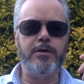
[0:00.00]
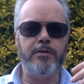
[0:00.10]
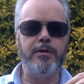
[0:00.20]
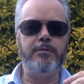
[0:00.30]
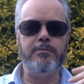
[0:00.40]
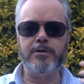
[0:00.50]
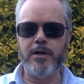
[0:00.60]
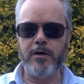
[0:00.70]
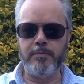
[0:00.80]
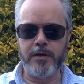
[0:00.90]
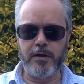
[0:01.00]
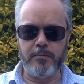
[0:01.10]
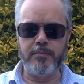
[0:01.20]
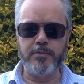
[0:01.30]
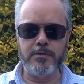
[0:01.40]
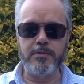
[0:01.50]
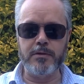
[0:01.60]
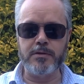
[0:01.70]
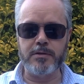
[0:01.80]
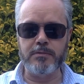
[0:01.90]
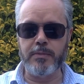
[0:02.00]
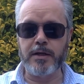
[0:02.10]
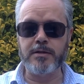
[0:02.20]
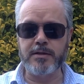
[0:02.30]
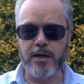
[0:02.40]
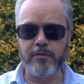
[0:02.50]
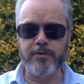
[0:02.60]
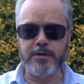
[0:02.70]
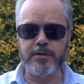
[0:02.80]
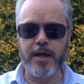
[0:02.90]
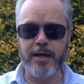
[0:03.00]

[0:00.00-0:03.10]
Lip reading: Tony Stark makes a selfless,